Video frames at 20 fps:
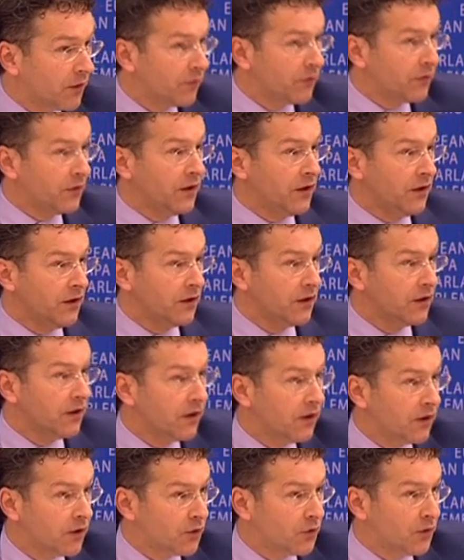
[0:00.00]
of the
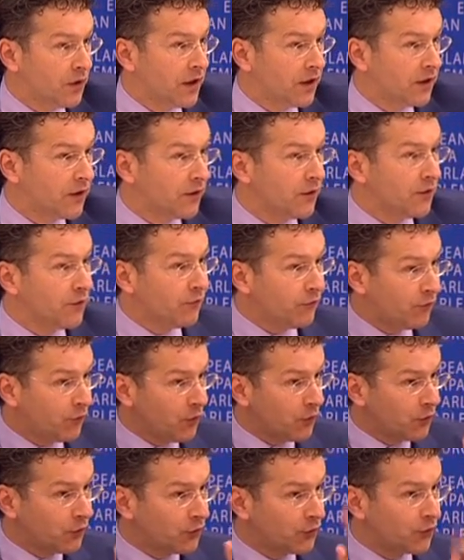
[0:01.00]
Greek
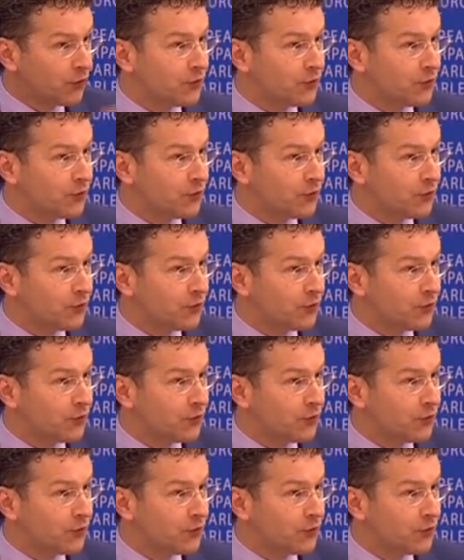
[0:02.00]
first